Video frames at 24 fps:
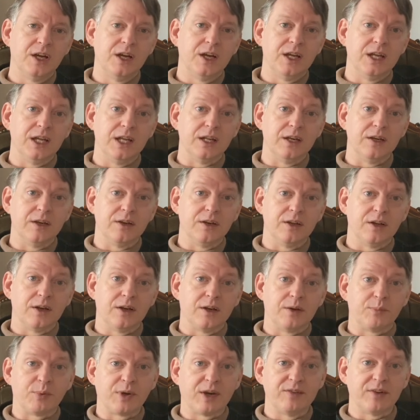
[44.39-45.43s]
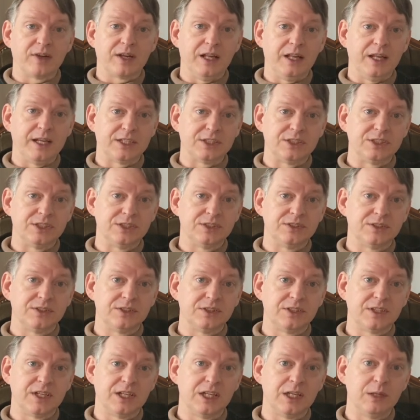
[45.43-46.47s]
in uh, private collections
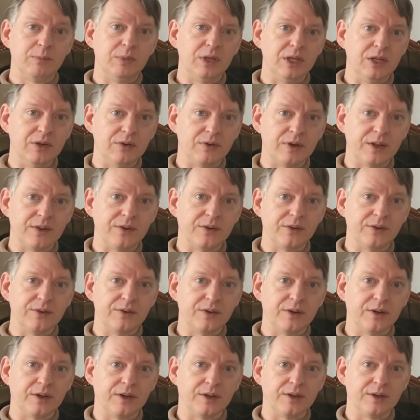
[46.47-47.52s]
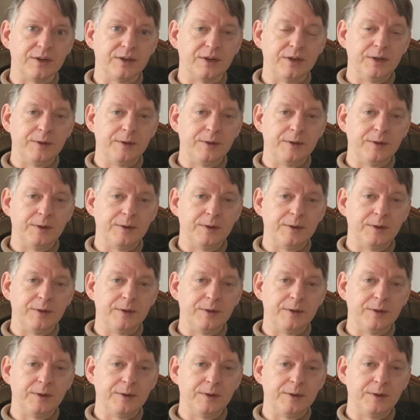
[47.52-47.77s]
tend to be rather uh,